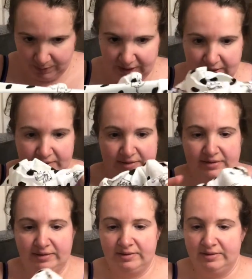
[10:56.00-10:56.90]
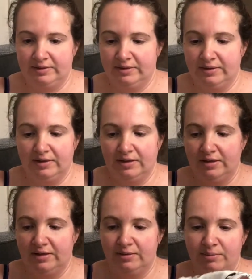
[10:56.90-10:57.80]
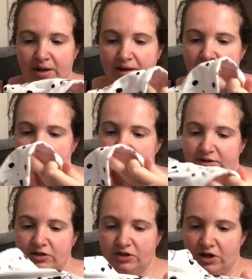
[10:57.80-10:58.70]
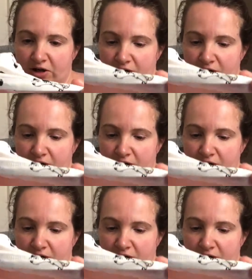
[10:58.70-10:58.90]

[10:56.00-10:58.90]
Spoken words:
piece. But I think it's so